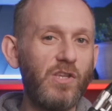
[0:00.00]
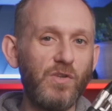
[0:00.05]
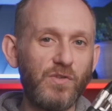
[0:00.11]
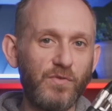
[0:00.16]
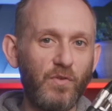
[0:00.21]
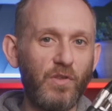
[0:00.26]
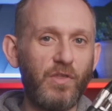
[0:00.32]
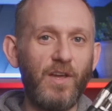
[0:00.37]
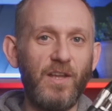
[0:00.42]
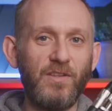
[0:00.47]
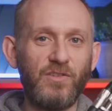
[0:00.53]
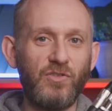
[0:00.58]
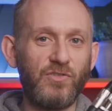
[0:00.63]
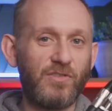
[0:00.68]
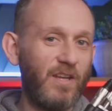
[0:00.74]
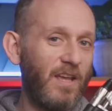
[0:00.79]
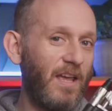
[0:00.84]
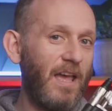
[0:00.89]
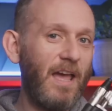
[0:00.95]
useful thing to
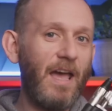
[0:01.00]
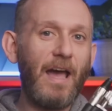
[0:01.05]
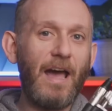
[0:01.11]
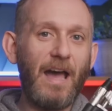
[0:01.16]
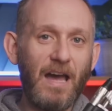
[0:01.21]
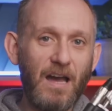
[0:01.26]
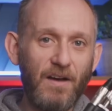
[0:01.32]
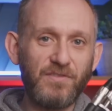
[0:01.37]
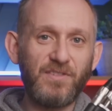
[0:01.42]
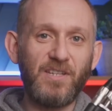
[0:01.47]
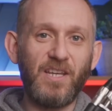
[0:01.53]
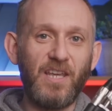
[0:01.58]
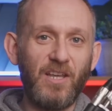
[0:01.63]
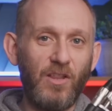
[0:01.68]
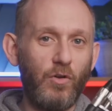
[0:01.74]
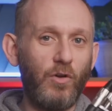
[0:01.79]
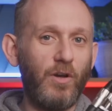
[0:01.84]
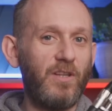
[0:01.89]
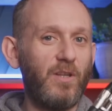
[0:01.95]
just have ticking
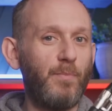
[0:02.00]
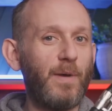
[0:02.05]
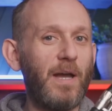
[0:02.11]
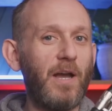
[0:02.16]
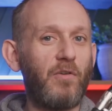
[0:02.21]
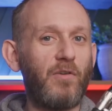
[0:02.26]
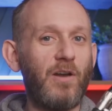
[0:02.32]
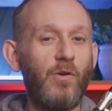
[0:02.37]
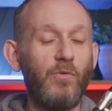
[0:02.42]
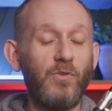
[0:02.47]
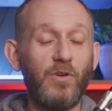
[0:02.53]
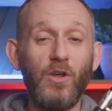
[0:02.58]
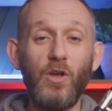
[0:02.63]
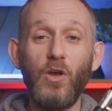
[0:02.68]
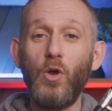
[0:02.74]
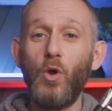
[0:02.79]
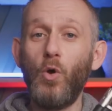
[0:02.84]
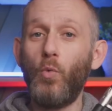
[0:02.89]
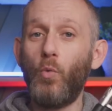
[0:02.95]
along in the background.
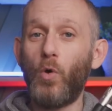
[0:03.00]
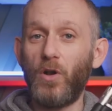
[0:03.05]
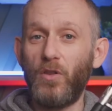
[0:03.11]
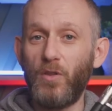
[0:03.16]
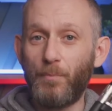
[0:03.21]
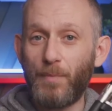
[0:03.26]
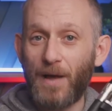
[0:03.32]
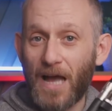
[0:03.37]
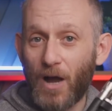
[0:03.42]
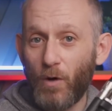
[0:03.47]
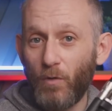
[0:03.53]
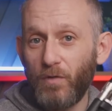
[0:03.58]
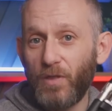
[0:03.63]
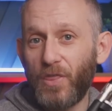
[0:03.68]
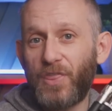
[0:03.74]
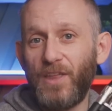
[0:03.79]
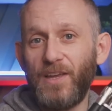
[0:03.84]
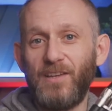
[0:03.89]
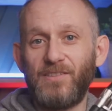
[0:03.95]
One of the
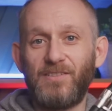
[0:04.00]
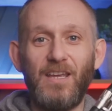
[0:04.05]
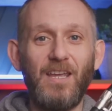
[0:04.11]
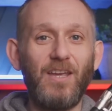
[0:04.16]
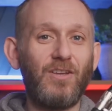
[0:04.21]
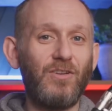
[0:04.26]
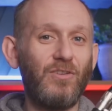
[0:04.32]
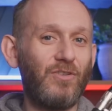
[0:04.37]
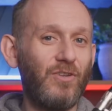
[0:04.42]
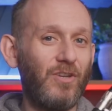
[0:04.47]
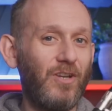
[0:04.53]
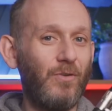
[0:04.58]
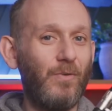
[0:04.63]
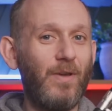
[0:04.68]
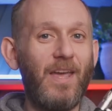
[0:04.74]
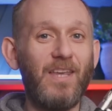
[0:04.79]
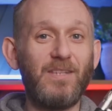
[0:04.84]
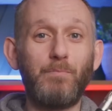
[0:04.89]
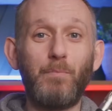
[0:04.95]
powerful things it can do
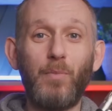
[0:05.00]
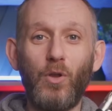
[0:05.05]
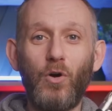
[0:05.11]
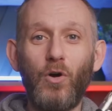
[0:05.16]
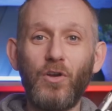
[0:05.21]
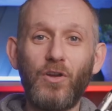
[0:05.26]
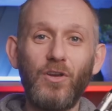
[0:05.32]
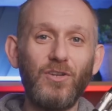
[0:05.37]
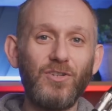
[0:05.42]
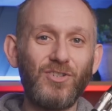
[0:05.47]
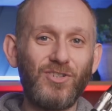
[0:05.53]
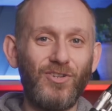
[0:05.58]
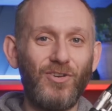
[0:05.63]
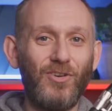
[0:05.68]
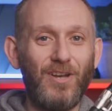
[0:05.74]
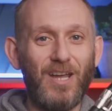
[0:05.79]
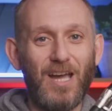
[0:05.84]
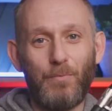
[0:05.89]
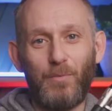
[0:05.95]
is block
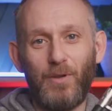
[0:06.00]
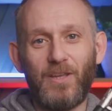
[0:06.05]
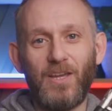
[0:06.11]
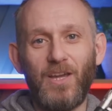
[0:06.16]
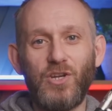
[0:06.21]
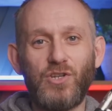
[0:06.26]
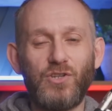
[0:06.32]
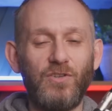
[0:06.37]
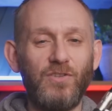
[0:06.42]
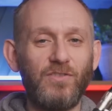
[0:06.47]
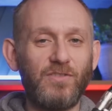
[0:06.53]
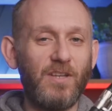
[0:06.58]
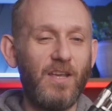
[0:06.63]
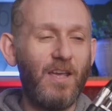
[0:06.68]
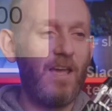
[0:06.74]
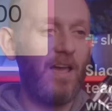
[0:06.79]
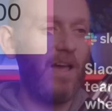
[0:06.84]
certain applications.